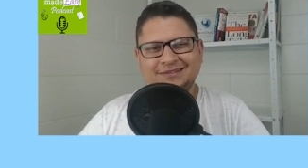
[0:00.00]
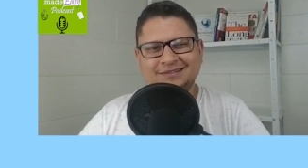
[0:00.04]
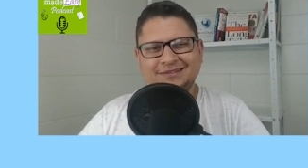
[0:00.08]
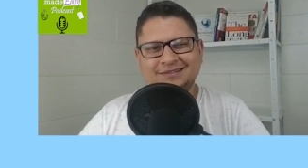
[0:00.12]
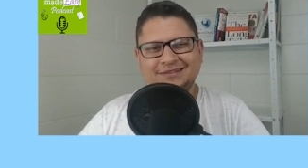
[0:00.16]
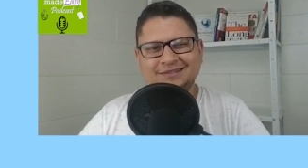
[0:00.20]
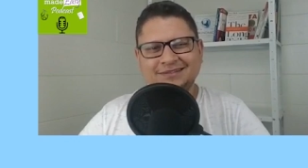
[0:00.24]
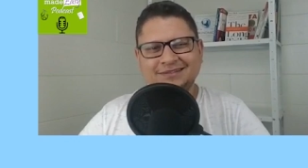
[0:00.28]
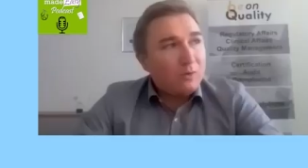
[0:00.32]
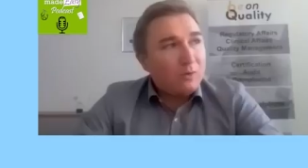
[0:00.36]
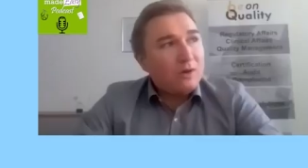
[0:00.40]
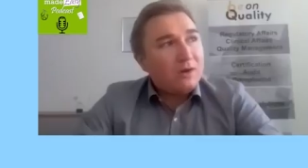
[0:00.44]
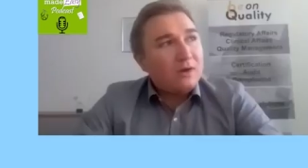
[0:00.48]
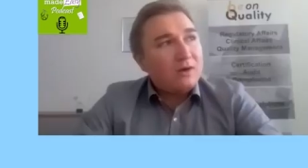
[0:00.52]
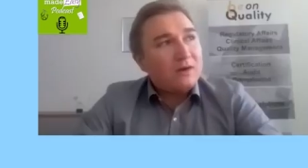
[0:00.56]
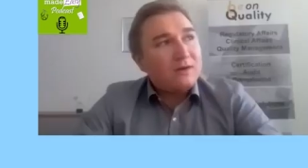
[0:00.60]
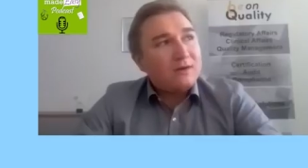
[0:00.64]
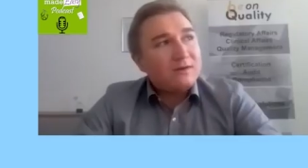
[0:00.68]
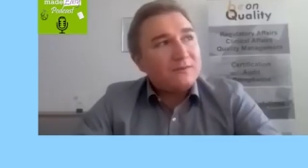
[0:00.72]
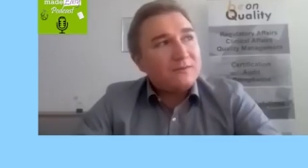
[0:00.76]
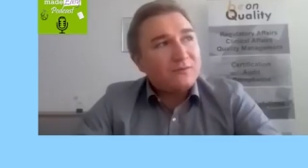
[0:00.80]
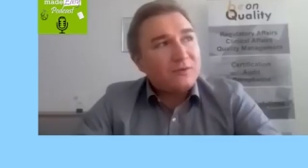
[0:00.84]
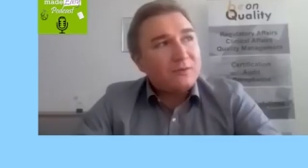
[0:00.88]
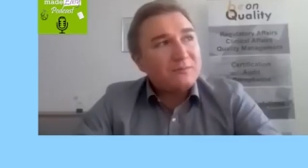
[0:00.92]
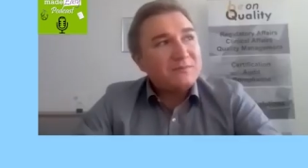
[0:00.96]
Well,
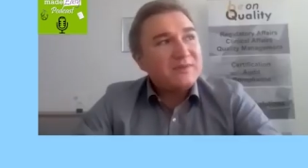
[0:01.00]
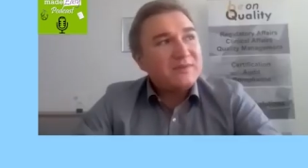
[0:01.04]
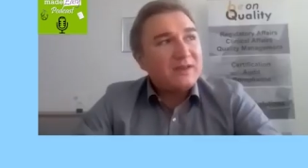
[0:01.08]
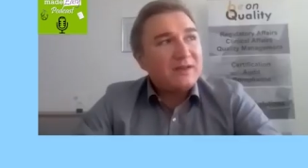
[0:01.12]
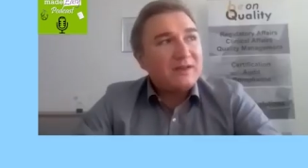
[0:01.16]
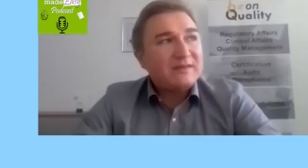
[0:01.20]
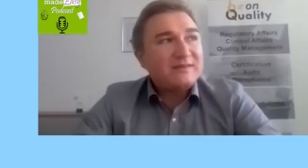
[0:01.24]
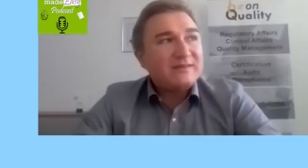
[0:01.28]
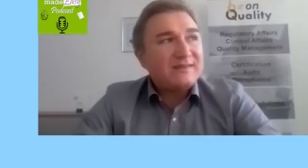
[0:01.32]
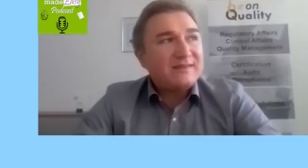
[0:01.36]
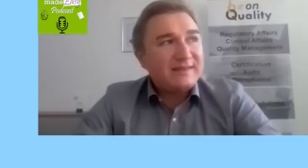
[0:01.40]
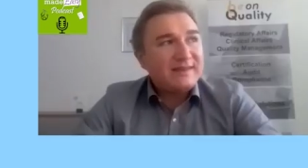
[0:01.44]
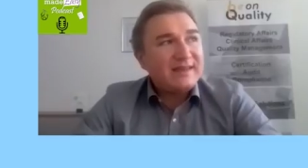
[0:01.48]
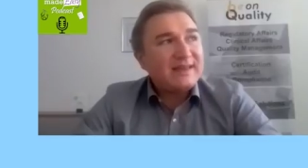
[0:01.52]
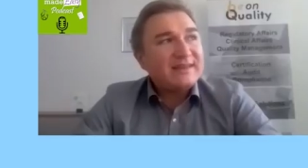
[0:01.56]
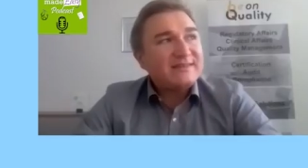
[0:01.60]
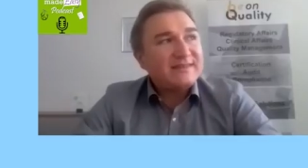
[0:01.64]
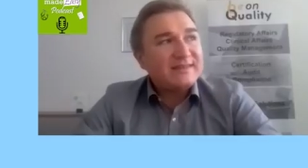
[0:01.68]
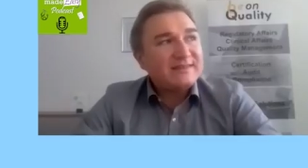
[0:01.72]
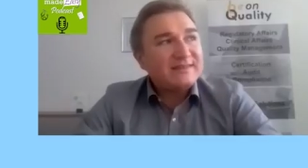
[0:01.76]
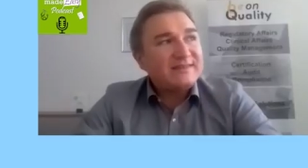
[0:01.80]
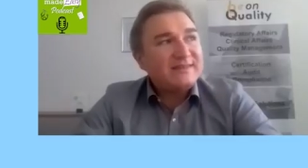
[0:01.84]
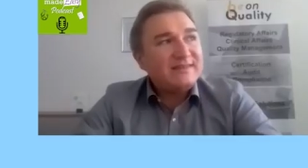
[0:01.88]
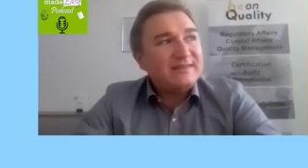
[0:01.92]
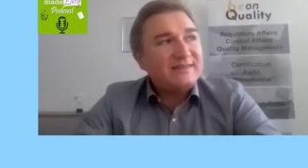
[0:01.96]
from the, the yes,
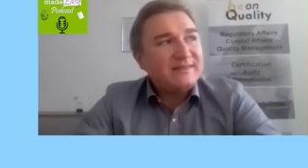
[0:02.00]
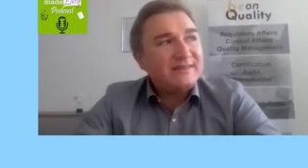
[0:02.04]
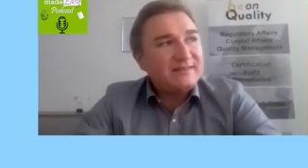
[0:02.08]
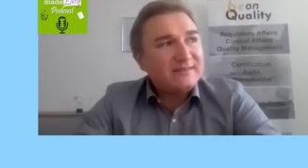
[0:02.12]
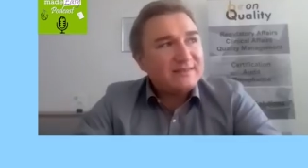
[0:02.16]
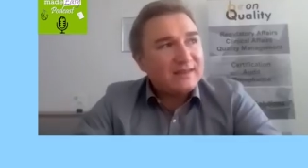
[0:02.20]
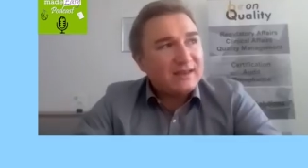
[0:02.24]
yes, this is...